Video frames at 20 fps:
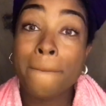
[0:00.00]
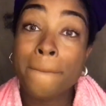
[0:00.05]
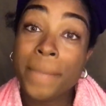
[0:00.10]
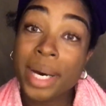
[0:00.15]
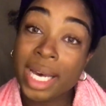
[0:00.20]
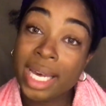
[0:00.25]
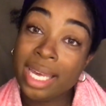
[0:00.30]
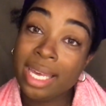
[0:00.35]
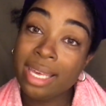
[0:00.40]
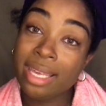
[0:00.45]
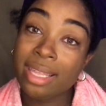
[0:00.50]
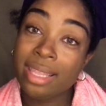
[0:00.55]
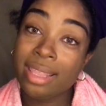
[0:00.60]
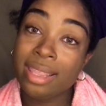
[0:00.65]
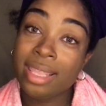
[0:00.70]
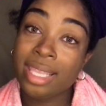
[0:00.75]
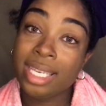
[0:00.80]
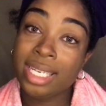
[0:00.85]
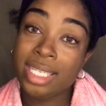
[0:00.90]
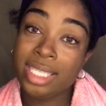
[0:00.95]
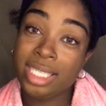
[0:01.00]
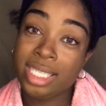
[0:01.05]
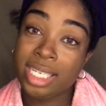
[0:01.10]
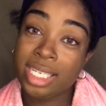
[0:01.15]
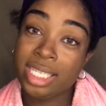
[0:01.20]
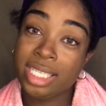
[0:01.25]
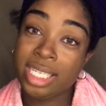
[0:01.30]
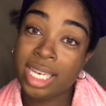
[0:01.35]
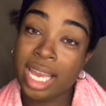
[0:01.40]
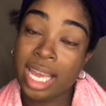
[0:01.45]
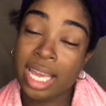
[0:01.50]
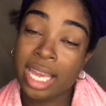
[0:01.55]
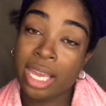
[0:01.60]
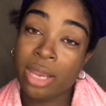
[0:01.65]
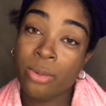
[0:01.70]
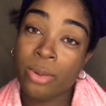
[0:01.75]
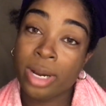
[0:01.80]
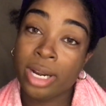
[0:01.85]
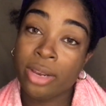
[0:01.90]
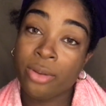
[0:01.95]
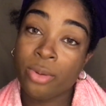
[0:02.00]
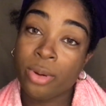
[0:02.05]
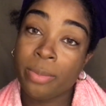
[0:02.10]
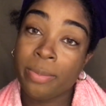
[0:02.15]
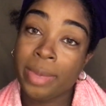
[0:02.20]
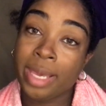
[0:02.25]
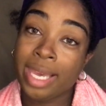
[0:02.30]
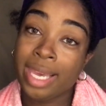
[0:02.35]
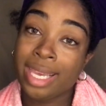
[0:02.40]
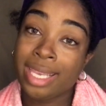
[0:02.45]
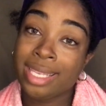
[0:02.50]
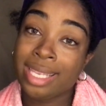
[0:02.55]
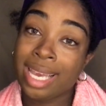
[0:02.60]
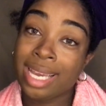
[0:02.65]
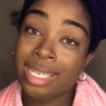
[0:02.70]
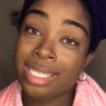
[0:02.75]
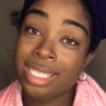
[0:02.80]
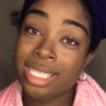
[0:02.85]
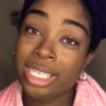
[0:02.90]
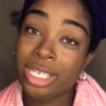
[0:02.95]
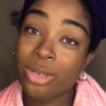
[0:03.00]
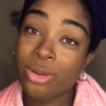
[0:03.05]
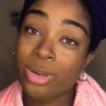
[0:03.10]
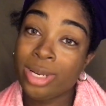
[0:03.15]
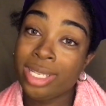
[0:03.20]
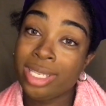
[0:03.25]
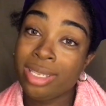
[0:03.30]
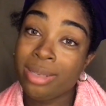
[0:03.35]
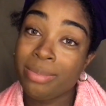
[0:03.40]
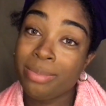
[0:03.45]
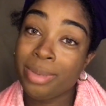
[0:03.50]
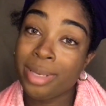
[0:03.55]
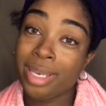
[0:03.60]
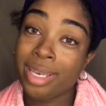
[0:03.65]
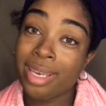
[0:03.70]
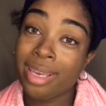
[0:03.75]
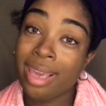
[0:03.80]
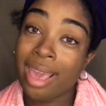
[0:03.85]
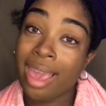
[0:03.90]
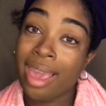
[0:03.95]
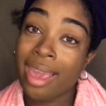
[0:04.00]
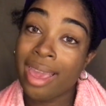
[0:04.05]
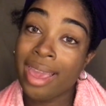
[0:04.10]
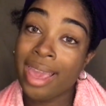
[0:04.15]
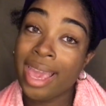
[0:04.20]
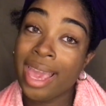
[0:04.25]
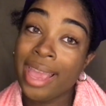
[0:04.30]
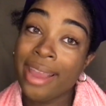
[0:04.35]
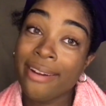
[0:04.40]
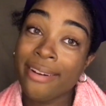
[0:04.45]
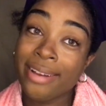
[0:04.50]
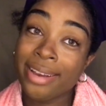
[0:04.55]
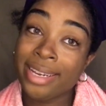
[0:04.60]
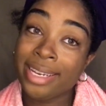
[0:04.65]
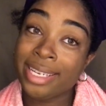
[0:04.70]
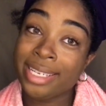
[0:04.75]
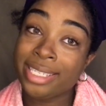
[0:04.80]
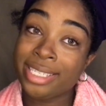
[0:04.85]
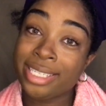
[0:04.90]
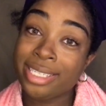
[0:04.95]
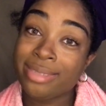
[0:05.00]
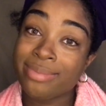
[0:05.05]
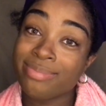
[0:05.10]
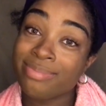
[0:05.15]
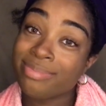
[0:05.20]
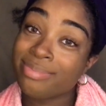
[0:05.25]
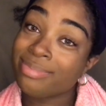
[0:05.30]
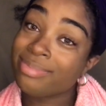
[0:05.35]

But this chit chat get ready with me is actually going to be a hair edition.